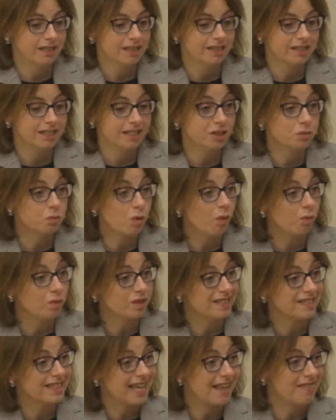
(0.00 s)
did what
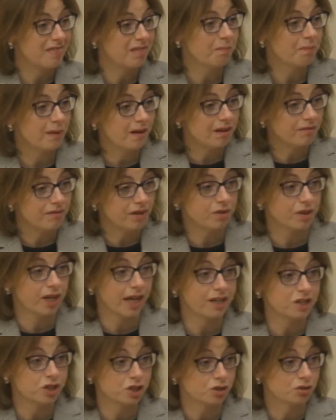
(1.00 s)
was then the bar
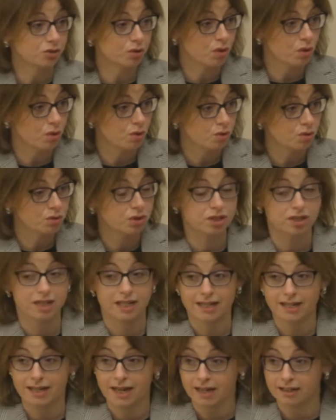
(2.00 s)
vocational course
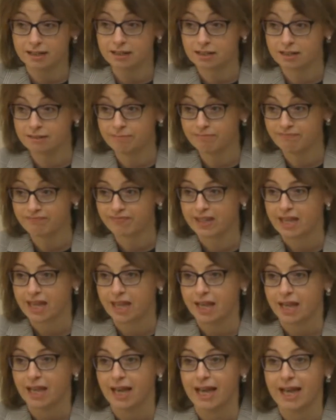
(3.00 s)
in London.
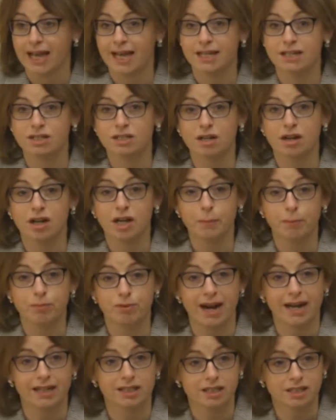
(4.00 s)
And I
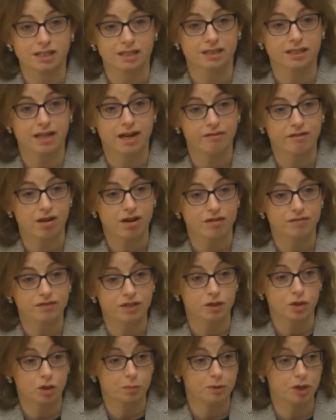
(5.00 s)
practiced thereafter,
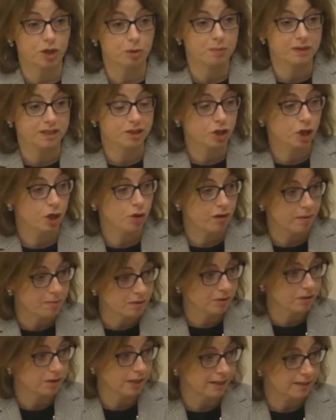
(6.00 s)
got a pupillage at a
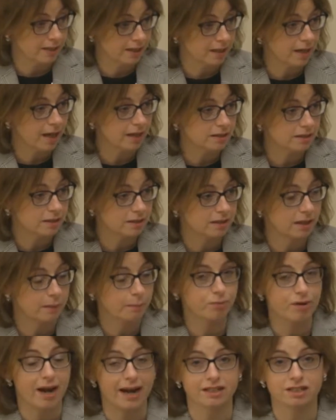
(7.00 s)
criminal set in London
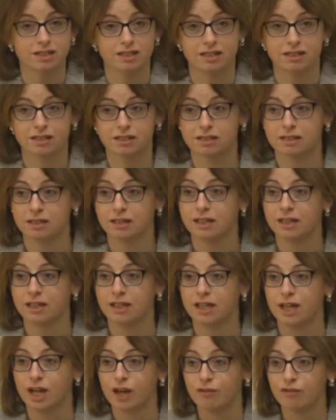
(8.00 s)
and practiced
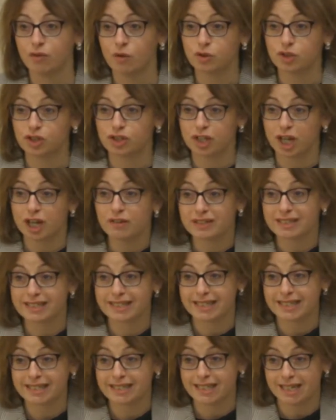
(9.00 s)
for just over
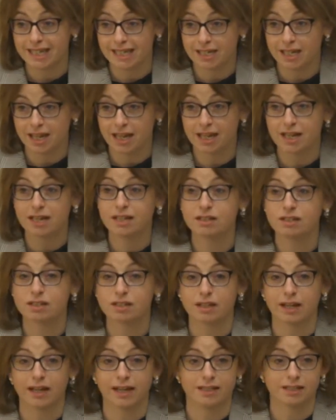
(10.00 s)
16
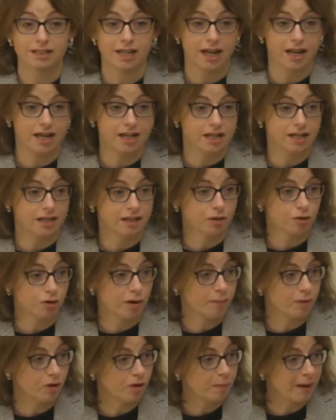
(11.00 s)
years as a
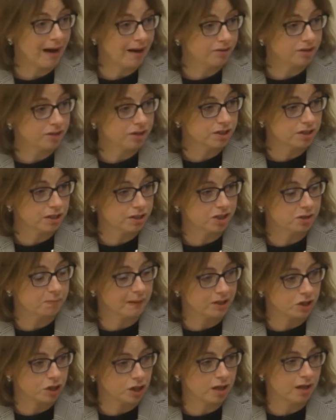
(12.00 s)
criminal barrister,
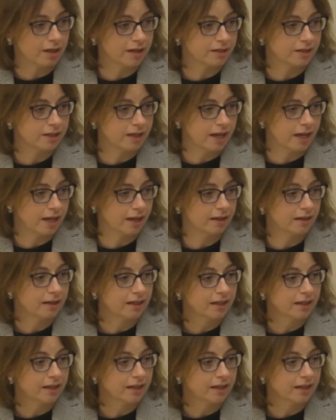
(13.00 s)
specialising